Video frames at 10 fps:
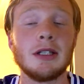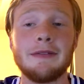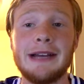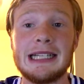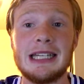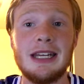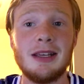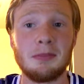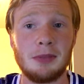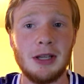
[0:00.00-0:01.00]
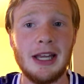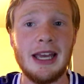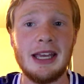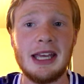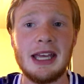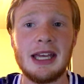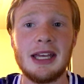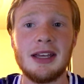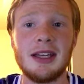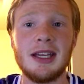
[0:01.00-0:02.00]
The fact that he can play
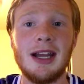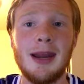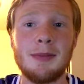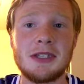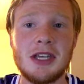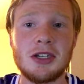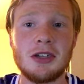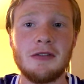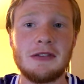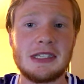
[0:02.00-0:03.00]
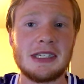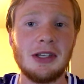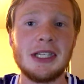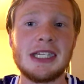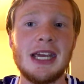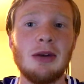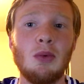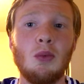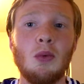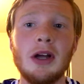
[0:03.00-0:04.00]
any position to
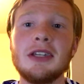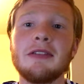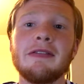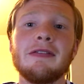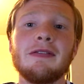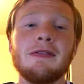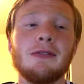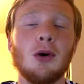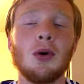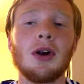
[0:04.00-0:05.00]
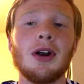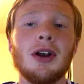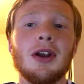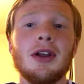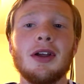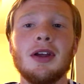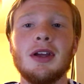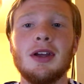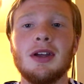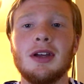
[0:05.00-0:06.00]
facilitate 1-4.
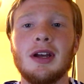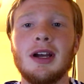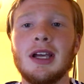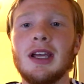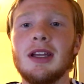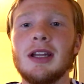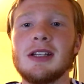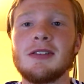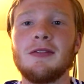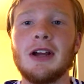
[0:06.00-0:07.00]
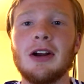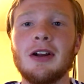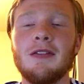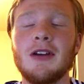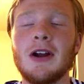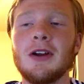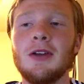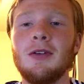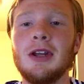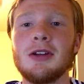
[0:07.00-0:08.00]
Again, that's a very, very
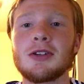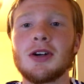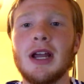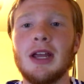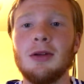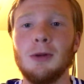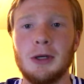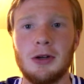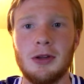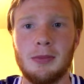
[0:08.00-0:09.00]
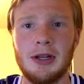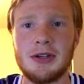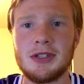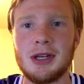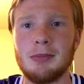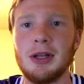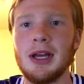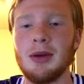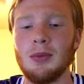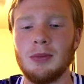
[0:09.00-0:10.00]
unique trait. You look at all the players that can
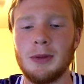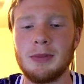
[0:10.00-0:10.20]
play the